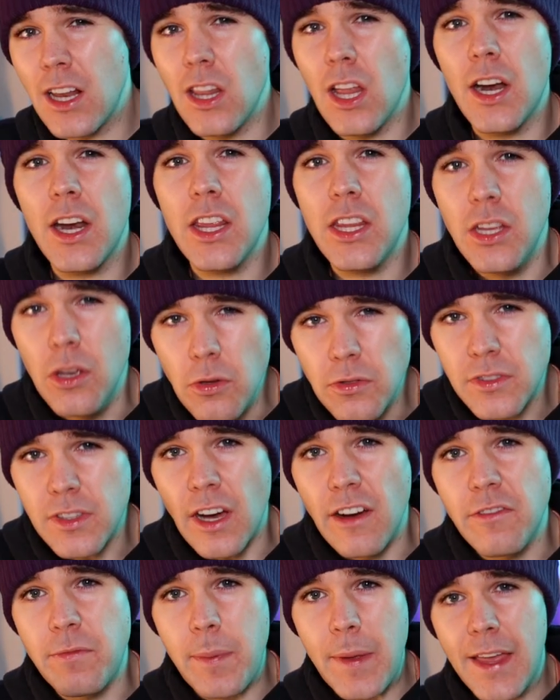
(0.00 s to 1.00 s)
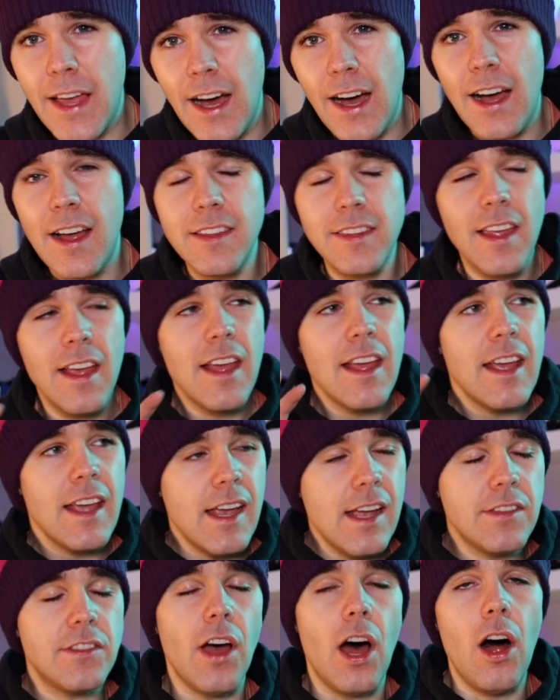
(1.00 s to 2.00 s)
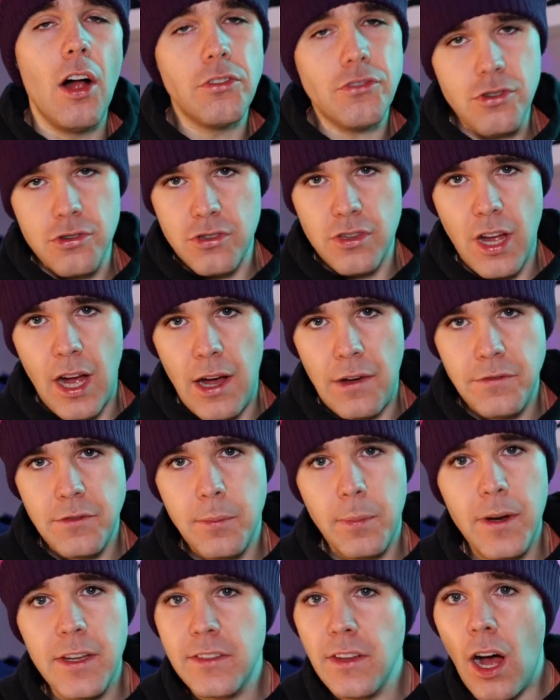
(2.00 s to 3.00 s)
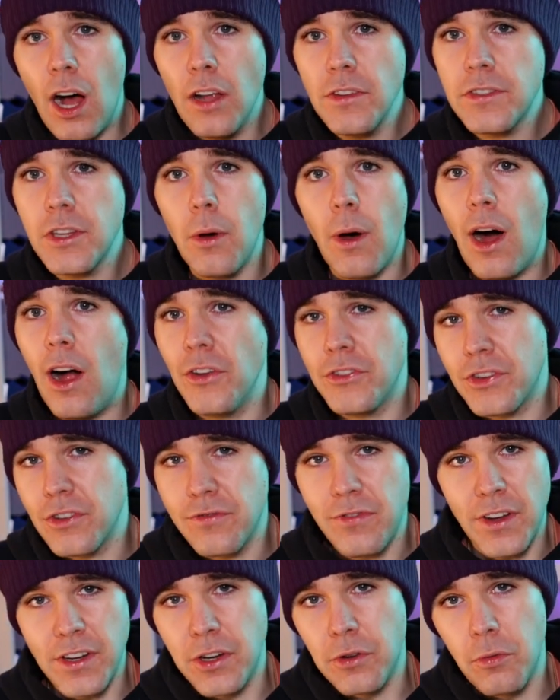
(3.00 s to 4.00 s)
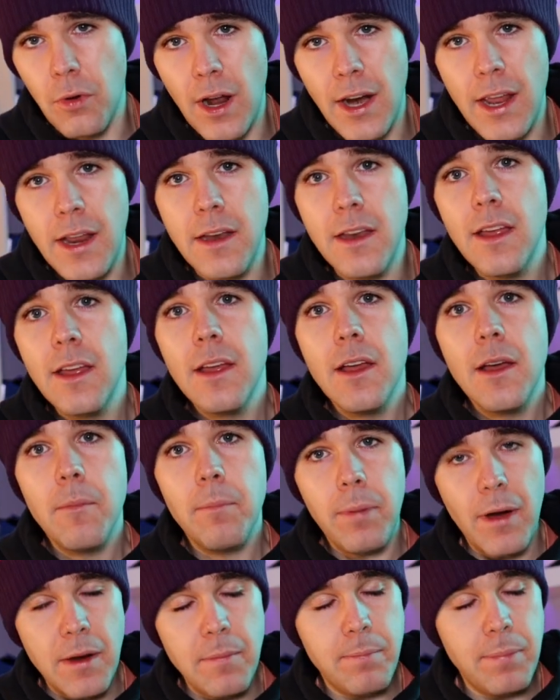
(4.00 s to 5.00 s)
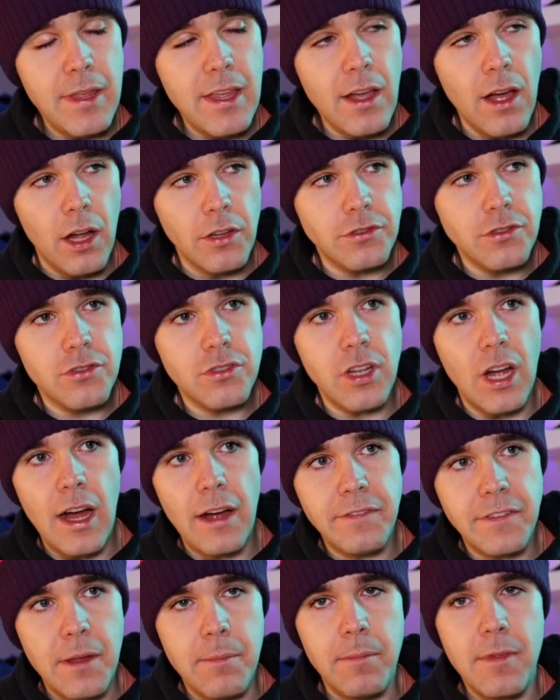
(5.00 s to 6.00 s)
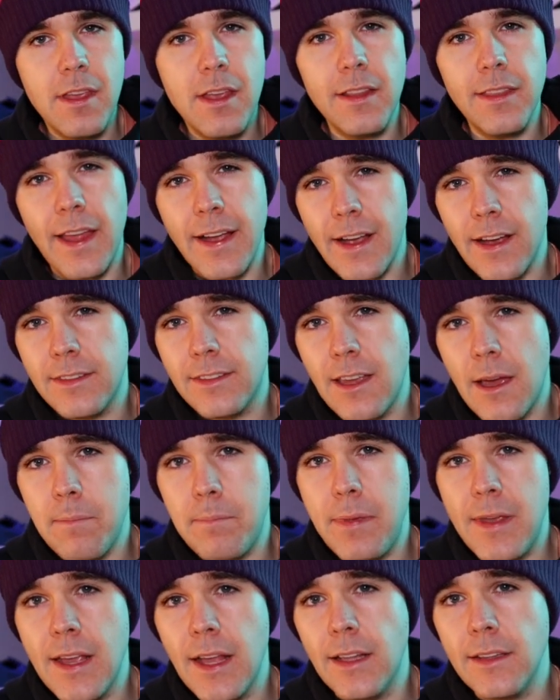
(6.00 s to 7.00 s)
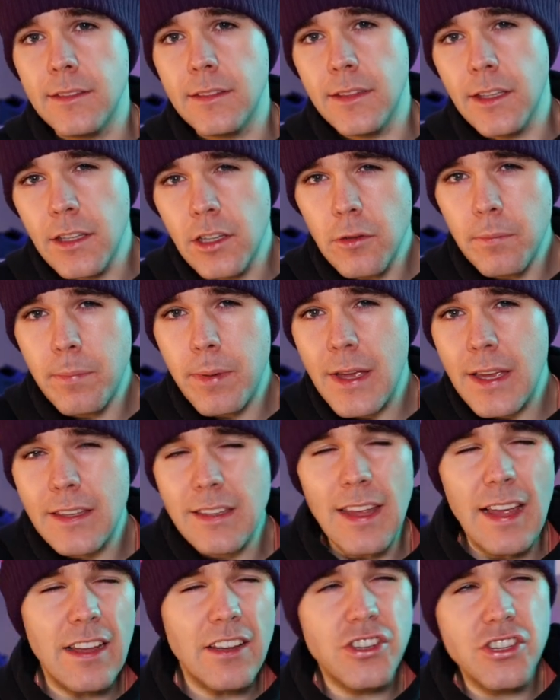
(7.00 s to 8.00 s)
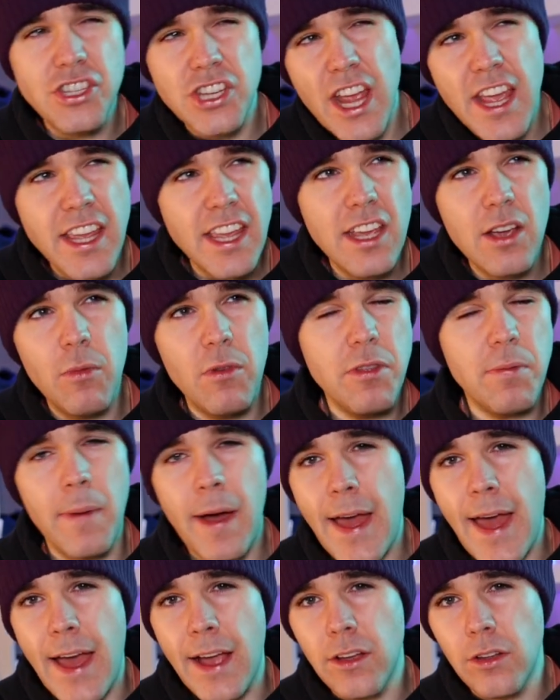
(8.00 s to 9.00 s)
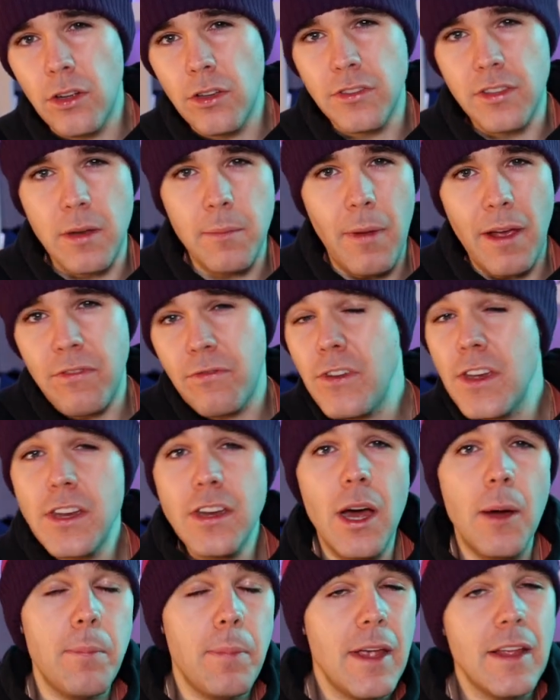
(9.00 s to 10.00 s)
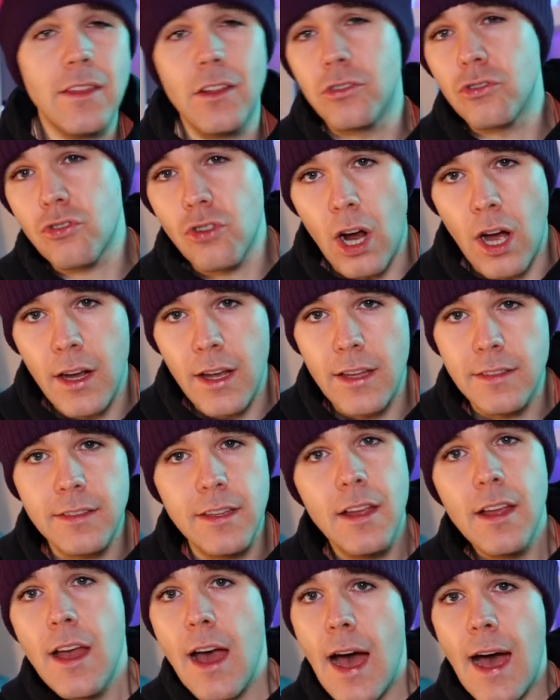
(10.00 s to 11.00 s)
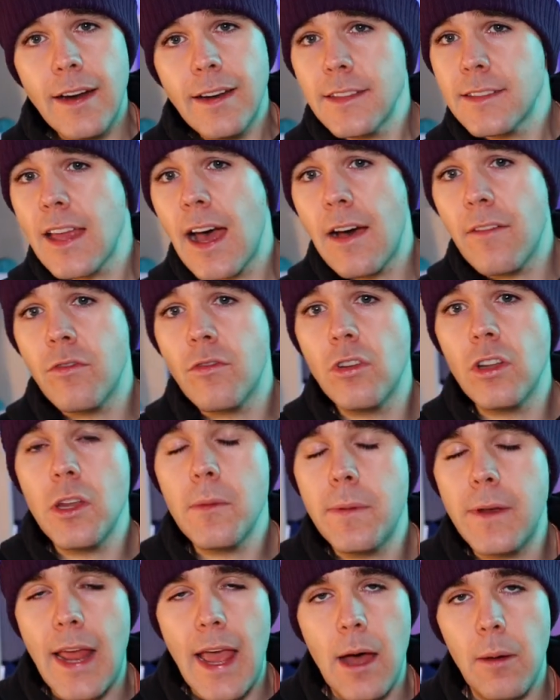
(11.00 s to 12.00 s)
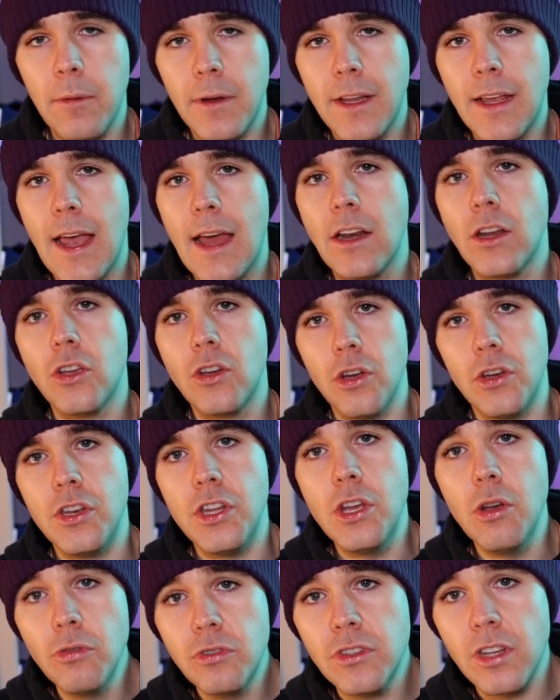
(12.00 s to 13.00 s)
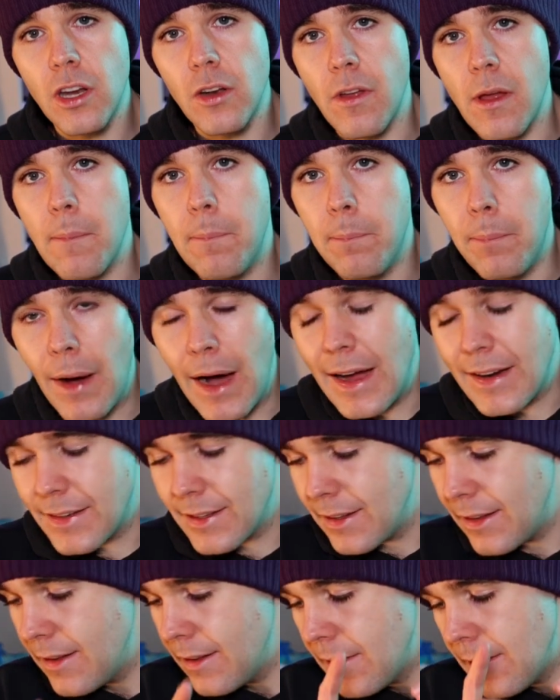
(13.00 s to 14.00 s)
a lot of use of because it's ultra soft, but it's also ultra fun to run in. But being ultra soft and me, like I said, being a little bit shaky with my ankles and my feet not being the strongest, I just haven't really been able to get good use out of it. But